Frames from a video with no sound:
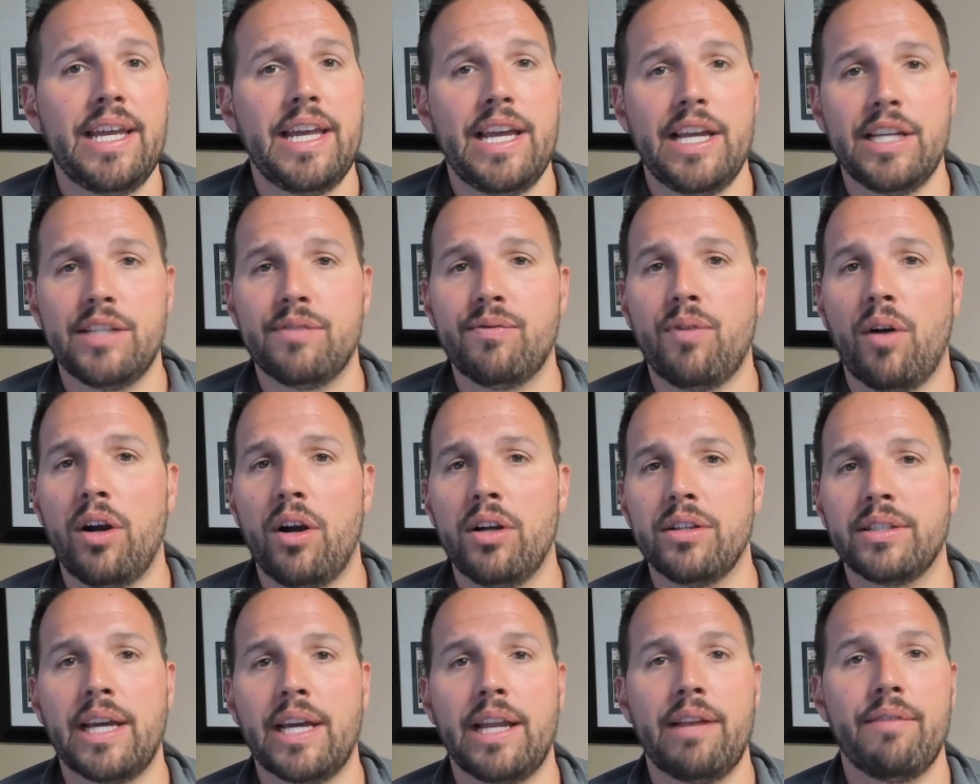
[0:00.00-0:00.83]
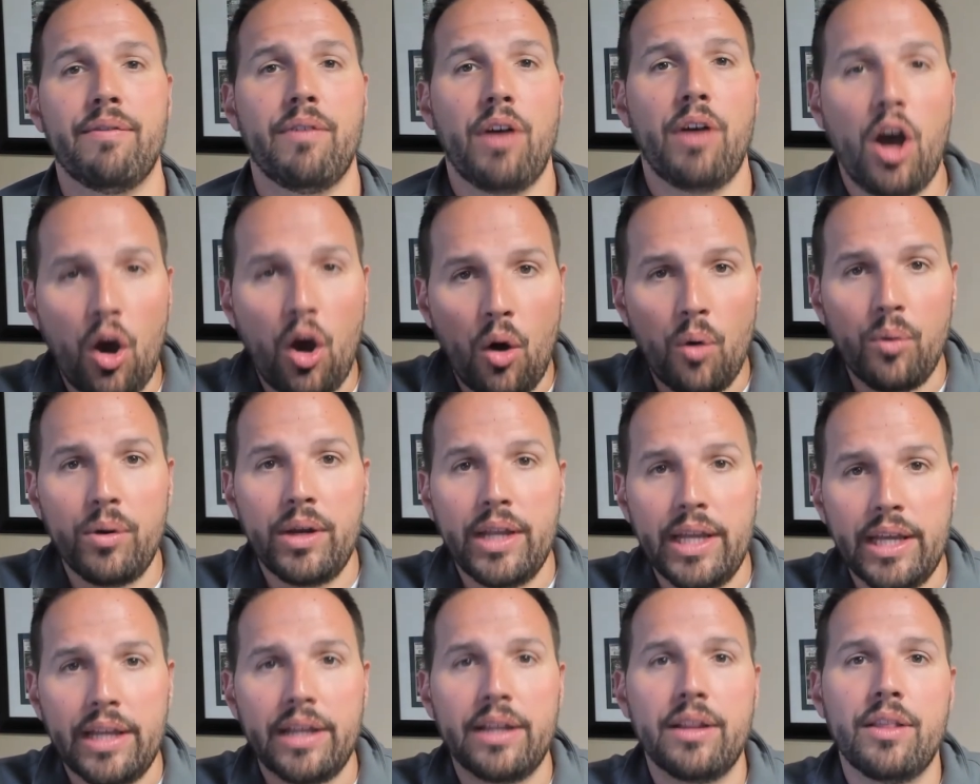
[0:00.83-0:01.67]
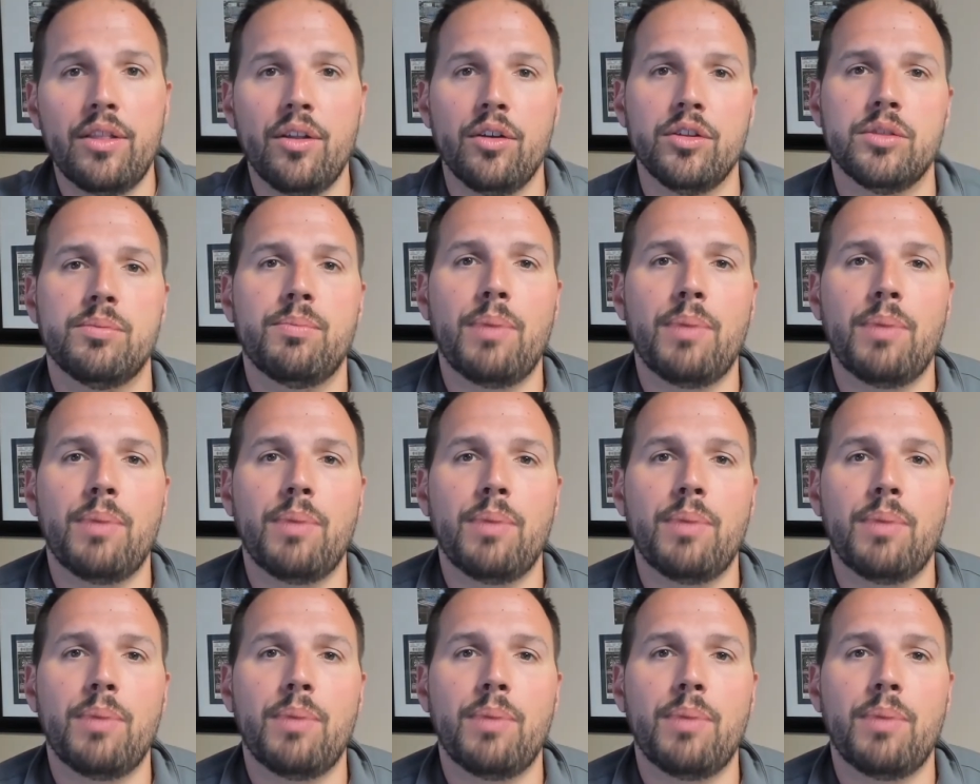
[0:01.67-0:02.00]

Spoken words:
as far as kind of owning those